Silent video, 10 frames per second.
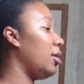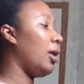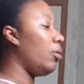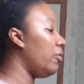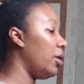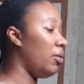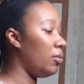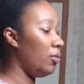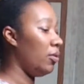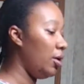They won't even know.
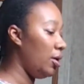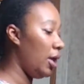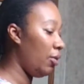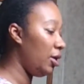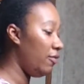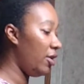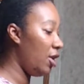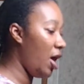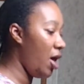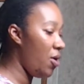They won't even
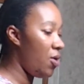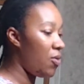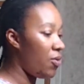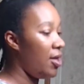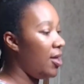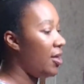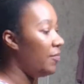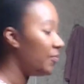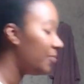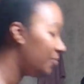know.
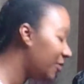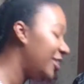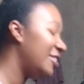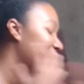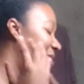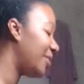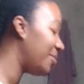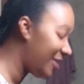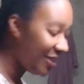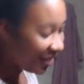It just smells
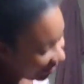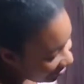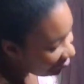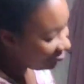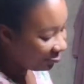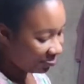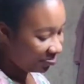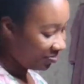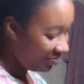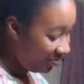so good.
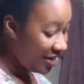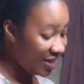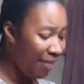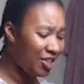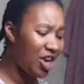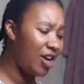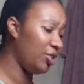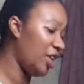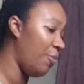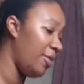See, I make sure I go
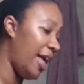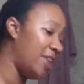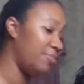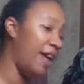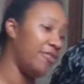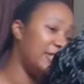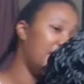shop with Lash Maverick